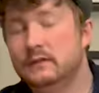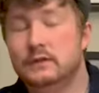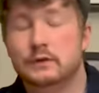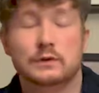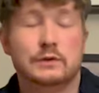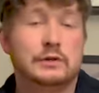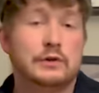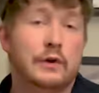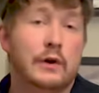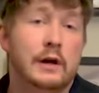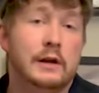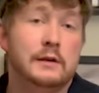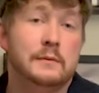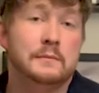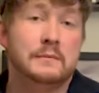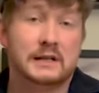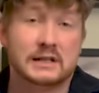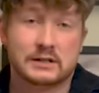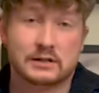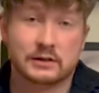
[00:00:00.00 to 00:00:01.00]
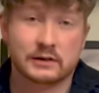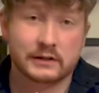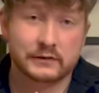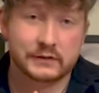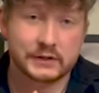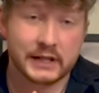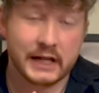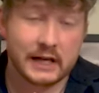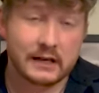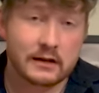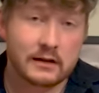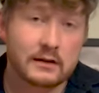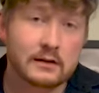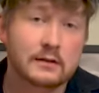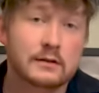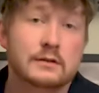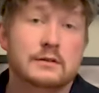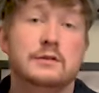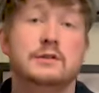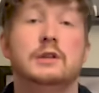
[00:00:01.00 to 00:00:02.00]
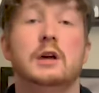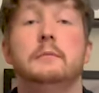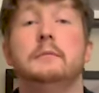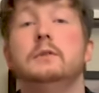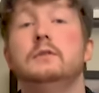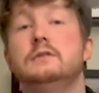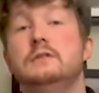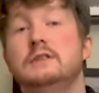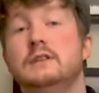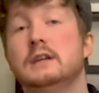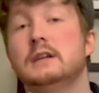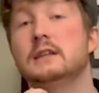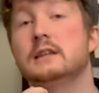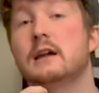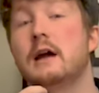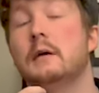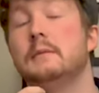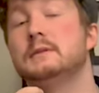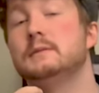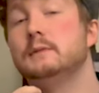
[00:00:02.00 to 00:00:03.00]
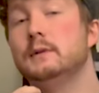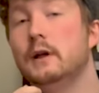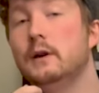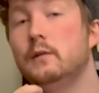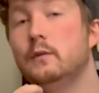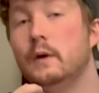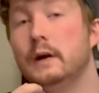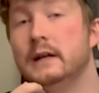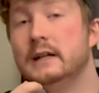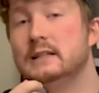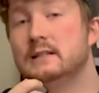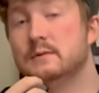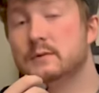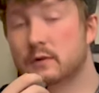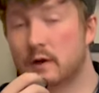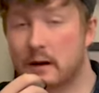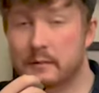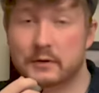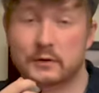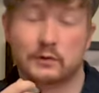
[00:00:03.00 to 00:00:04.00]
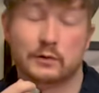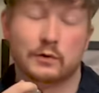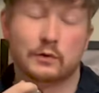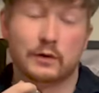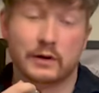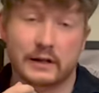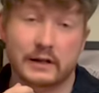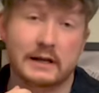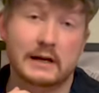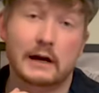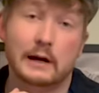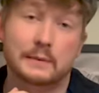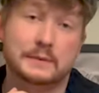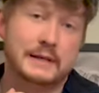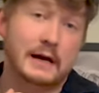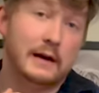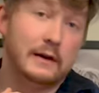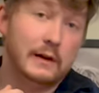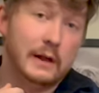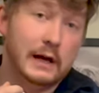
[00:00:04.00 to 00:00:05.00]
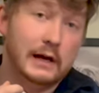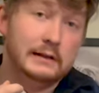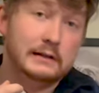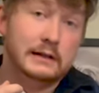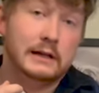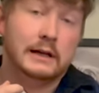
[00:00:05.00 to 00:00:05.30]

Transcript: If you enjoyed, make sure to leave a like. Tell me what you think in the comments below and why not subscribe. It really helps out a lot.